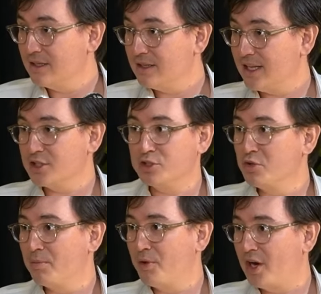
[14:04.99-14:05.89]
Let us do
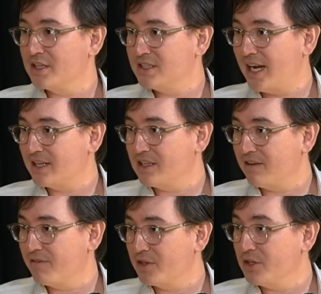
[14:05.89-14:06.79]
the block and tackling
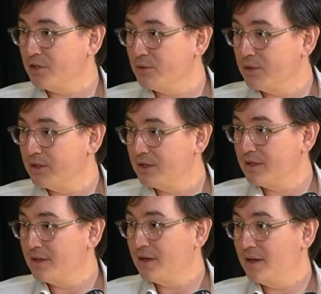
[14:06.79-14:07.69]
for you,
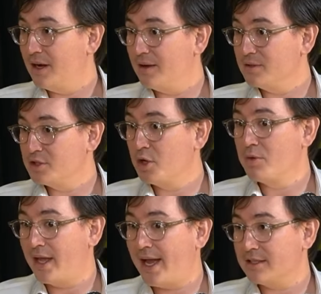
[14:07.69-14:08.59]
so
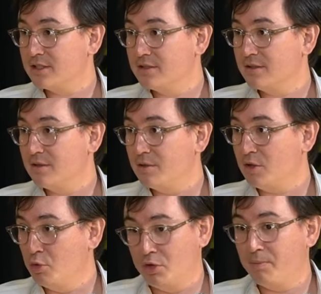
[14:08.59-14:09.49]
that
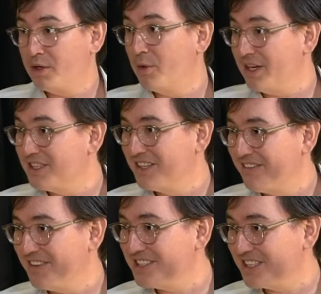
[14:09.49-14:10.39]
you can be great,
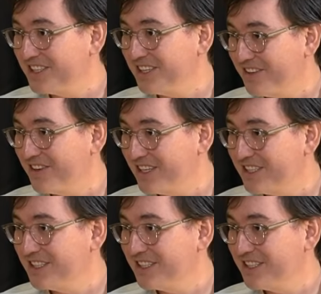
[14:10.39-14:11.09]
basically, right?